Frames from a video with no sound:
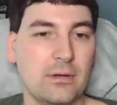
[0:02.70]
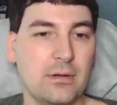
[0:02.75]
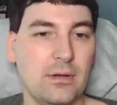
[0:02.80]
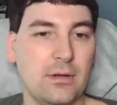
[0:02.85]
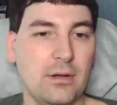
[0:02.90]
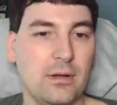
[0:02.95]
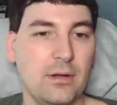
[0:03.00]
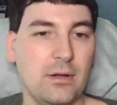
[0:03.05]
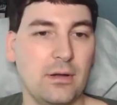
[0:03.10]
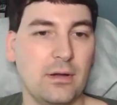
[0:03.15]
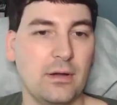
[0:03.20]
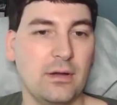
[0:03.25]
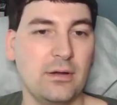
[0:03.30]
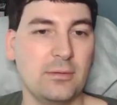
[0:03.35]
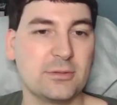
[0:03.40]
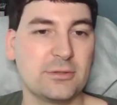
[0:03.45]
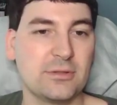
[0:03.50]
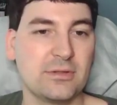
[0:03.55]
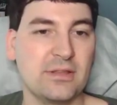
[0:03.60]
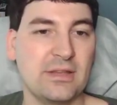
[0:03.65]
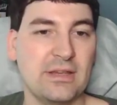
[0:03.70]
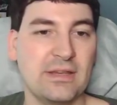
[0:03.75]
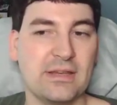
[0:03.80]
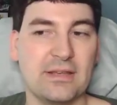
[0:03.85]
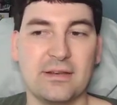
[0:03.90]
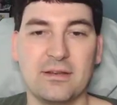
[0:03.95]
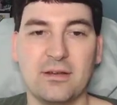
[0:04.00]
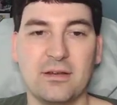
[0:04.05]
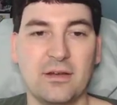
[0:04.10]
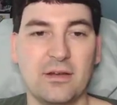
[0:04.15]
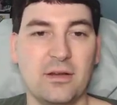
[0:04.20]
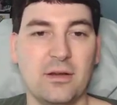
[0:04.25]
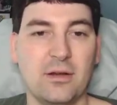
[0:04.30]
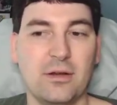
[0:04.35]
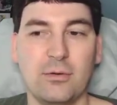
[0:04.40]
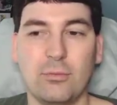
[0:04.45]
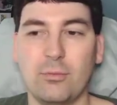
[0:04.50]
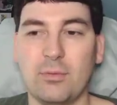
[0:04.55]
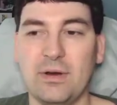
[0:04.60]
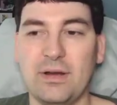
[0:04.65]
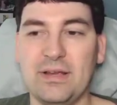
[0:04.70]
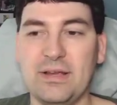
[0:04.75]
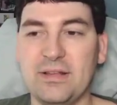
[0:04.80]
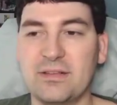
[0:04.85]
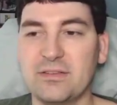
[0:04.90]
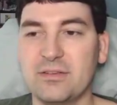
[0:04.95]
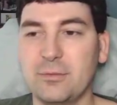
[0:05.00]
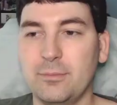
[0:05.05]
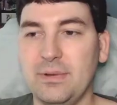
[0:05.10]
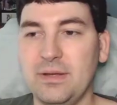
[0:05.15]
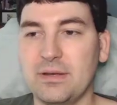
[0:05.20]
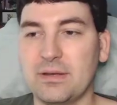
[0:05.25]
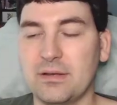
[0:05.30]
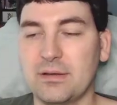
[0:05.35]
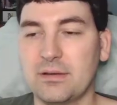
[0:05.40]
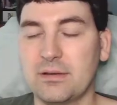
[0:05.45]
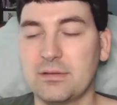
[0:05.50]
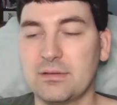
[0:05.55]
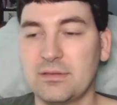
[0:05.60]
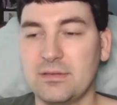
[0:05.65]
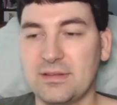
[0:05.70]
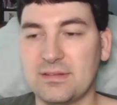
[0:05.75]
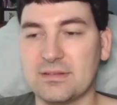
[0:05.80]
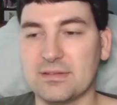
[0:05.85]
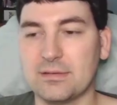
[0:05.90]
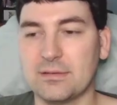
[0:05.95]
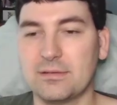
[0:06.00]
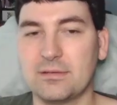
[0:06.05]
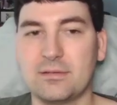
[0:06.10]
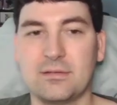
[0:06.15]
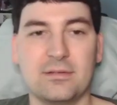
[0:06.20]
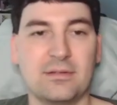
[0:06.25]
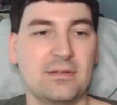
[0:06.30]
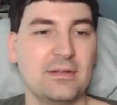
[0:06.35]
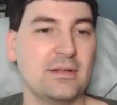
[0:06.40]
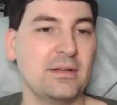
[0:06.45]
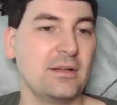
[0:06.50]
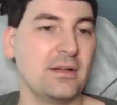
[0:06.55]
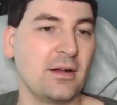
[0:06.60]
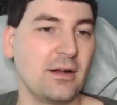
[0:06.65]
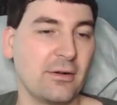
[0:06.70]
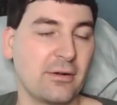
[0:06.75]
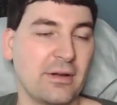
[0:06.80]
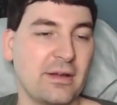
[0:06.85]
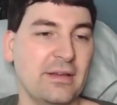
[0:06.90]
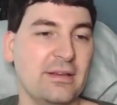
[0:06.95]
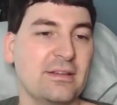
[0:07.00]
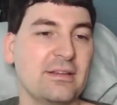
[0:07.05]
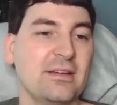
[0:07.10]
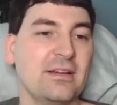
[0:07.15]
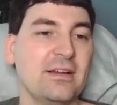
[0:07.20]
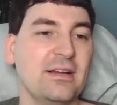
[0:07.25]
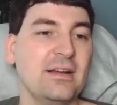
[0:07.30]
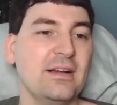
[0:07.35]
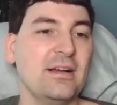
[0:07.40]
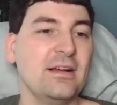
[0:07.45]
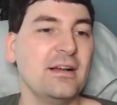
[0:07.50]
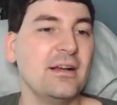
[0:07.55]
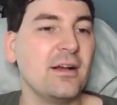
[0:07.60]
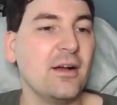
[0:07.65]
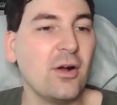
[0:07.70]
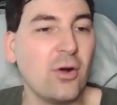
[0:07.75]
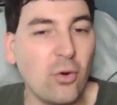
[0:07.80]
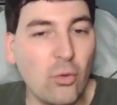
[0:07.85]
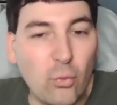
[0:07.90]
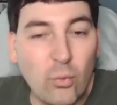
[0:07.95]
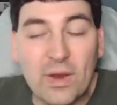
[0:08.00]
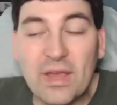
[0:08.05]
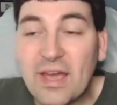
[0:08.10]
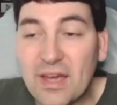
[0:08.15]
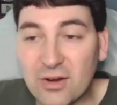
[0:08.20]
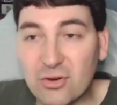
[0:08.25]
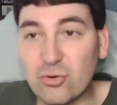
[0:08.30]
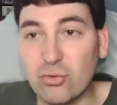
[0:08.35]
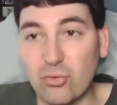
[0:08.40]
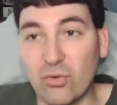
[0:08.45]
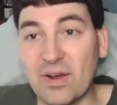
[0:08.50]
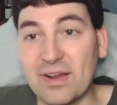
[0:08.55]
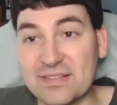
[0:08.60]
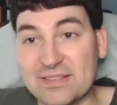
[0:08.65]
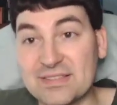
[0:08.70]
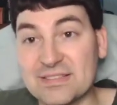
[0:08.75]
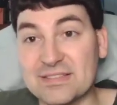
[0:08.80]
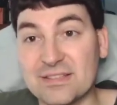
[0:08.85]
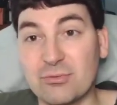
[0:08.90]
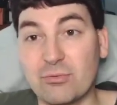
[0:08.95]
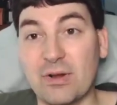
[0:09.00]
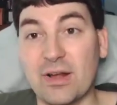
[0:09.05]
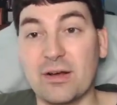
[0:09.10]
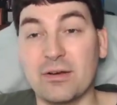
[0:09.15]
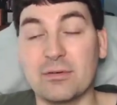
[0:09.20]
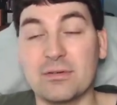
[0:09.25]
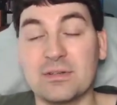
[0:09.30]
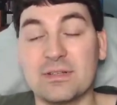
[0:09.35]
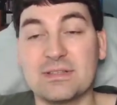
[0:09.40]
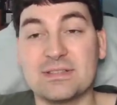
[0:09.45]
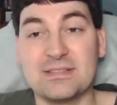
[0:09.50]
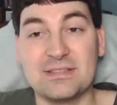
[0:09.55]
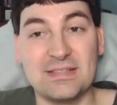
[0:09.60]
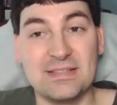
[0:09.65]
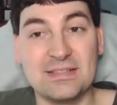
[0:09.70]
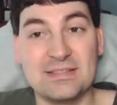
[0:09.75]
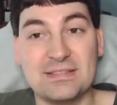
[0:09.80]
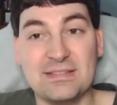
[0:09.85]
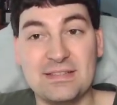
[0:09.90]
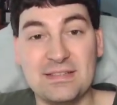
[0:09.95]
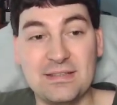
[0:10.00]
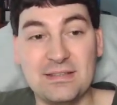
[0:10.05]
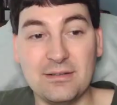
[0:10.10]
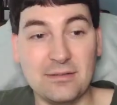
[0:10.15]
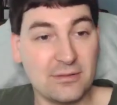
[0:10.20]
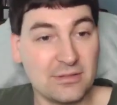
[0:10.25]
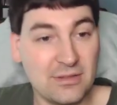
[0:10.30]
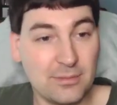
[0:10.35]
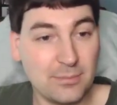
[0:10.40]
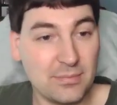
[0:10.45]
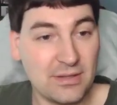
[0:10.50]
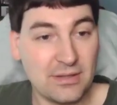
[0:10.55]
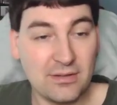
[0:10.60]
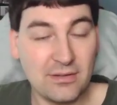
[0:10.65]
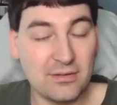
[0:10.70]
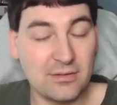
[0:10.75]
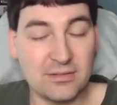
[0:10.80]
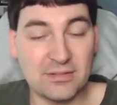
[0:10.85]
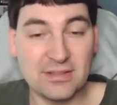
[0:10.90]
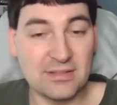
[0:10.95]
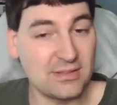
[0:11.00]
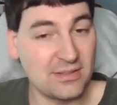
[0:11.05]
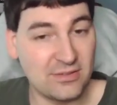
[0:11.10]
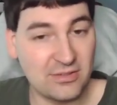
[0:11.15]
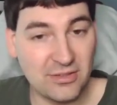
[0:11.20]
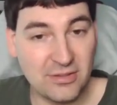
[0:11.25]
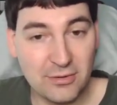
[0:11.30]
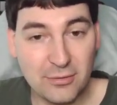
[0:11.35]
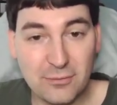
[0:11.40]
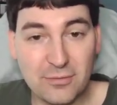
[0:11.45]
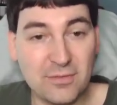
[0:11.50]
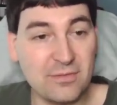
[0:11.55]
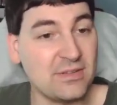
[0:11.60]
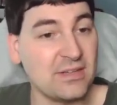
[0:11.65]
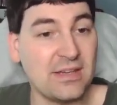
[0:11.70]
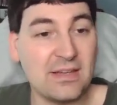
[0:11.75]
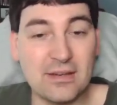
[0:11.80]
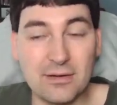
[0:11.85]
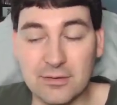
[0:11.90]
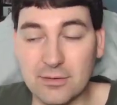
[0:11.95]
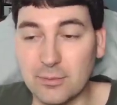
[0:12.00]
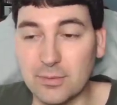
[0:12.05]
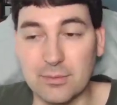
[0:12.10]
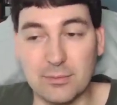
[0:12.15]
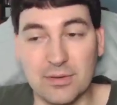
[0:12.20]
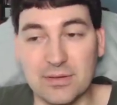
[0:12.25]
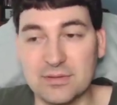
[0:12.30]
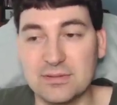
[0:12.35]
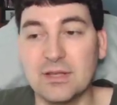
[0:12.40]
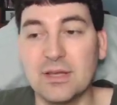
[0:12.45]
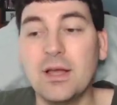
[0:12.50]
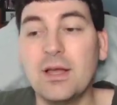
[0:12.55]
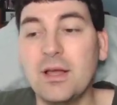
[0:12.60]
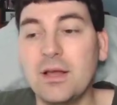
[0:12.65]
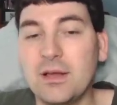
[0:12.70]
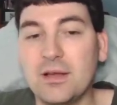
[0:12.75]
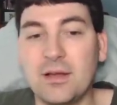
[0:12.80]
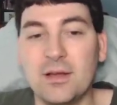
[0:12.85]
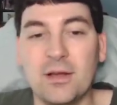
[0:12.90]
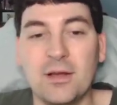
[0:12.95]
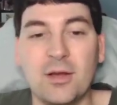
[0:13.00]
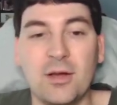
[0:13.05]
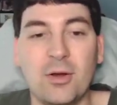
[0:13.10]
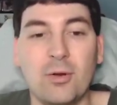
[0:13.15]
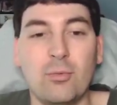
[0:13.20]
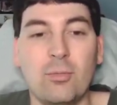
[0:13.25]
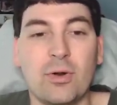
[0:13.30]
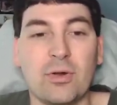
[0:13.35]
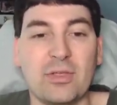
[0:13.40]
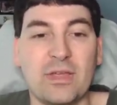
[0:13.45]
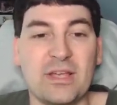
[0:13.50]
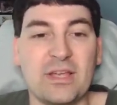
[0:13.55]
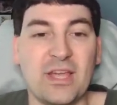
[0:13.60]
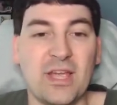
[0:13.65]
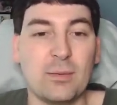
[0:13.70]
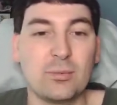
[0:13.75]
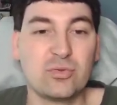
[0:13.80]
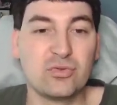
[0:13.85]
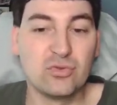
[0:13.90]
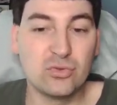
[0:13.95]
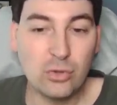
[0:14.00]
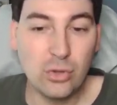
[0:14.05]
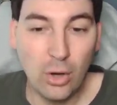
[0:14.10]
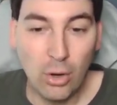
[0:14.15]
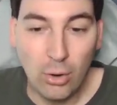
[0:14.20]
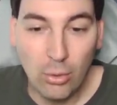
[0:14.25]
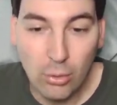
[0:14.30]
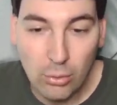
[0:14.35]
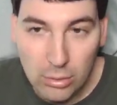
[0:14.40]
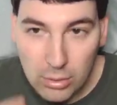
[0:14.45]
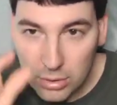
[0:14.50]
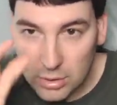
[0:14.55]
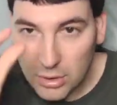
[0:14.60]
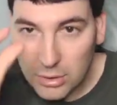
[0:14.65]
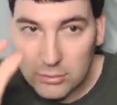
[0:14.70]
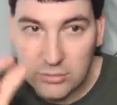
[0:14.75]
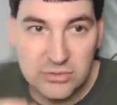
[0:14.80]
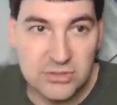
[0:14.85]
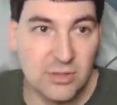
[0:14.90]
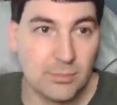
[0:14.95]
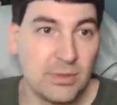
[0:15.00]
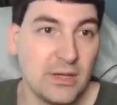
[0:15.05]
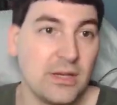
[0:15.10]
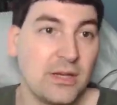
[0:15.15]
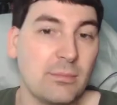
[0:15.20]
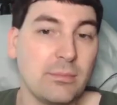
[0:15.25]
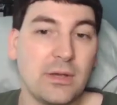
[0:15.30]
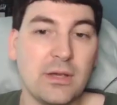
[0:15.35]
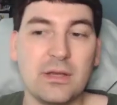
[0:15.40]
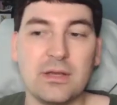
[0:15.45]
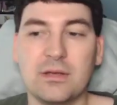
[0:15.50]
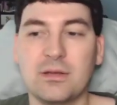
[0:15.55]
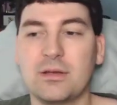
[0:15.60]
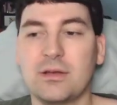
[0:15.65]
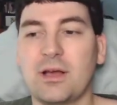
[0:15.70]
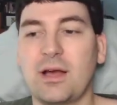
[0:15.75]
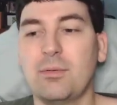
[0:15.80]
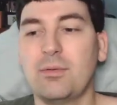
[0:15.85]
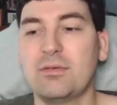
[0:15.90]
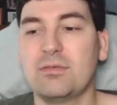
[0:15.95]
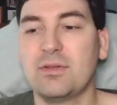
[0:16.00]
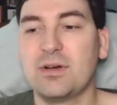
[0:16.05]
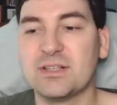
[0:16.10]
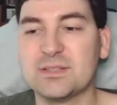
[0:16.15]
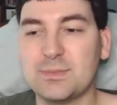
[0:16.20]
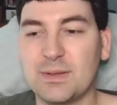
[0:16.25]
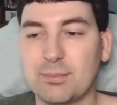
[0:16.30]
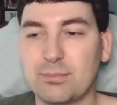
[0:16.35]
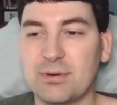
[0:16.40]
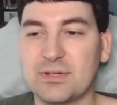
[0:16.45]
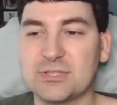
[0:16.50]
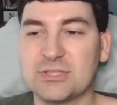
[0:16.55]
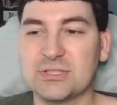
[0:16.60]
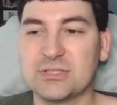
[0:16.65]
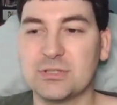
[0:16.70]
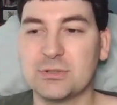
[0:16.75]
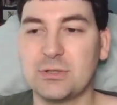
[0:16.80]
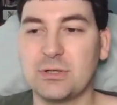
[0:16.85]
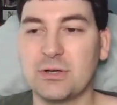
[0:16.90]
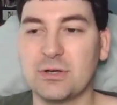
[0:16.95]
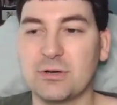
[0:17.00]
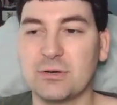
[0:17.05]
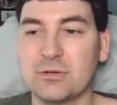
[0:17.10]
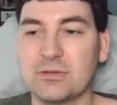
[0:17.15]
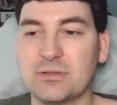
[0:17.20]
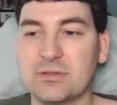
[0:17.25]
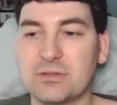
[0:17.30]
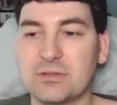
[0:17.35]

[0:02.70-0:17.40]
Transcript: I know what you're thinking. Why get so many? Listen, alright? We had a crisis in round 60 or something? 62, 58, I don't know what it was. Where they came so close to being me. I would have lost my precious little heart.